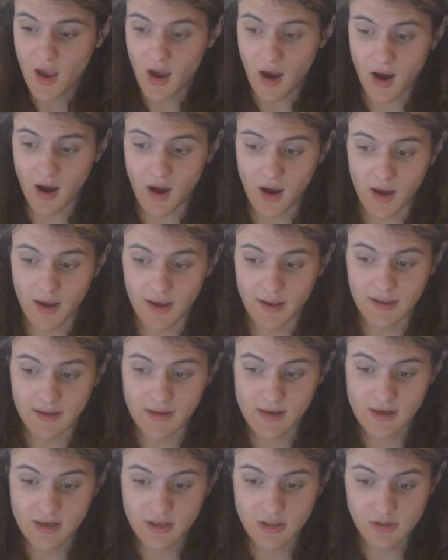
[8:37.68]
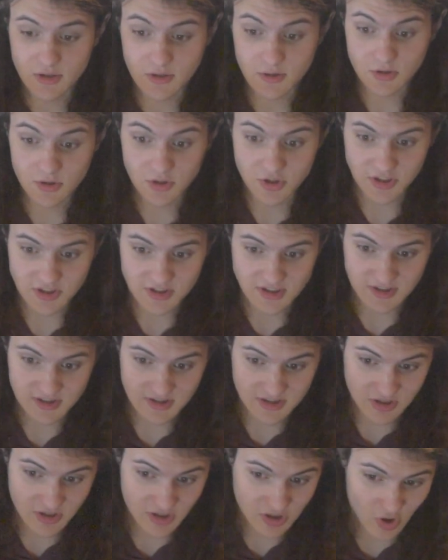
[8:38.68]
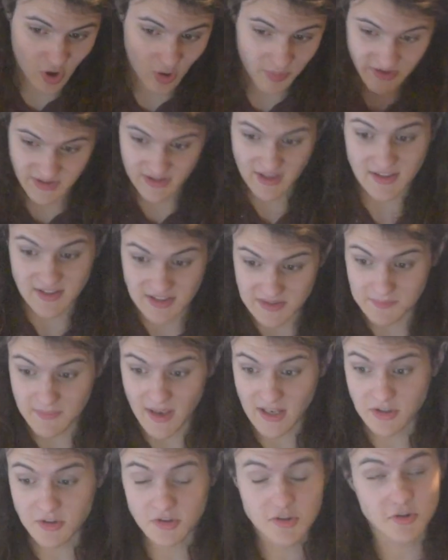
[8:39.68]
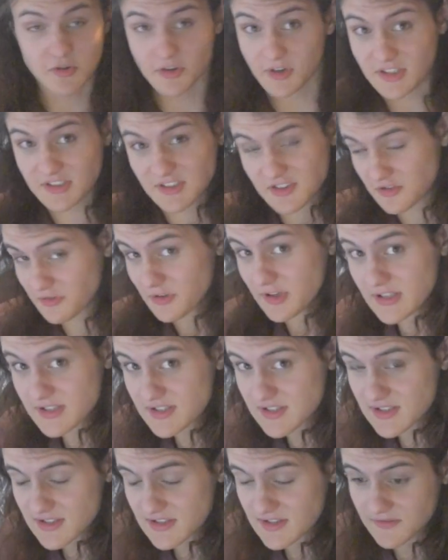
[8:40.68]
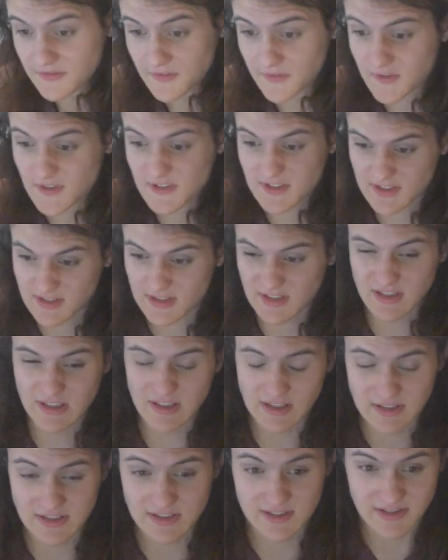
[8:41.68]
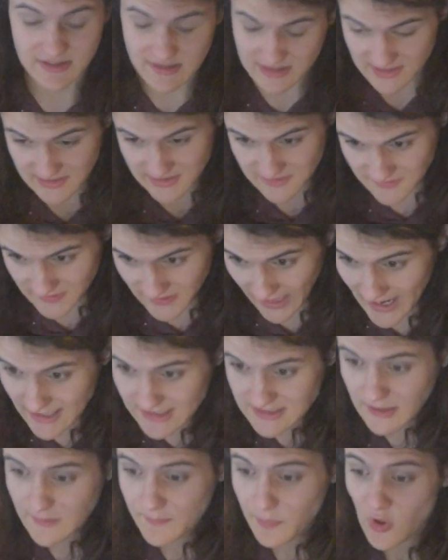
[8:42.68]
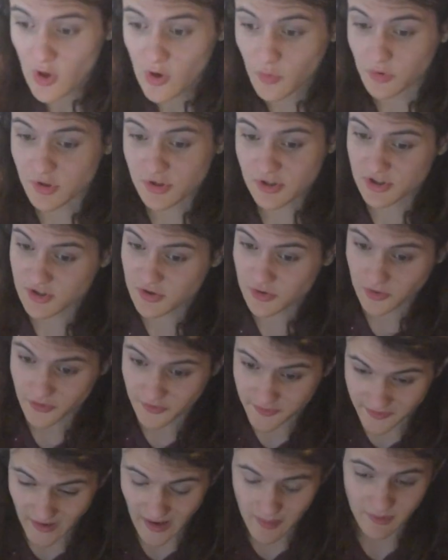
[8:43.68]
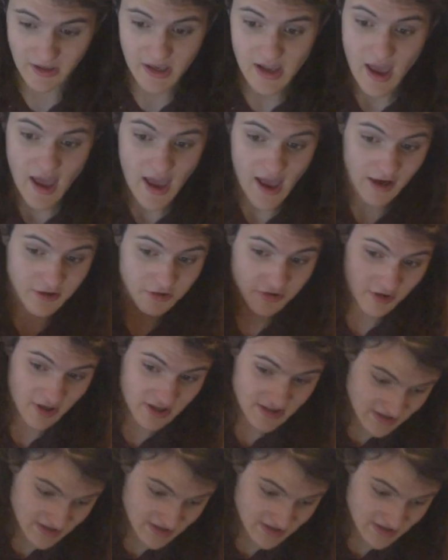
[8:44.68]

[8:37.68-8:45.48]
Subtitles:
I just cobbled together some menus and created 3 instances of an actor, which is called family, and created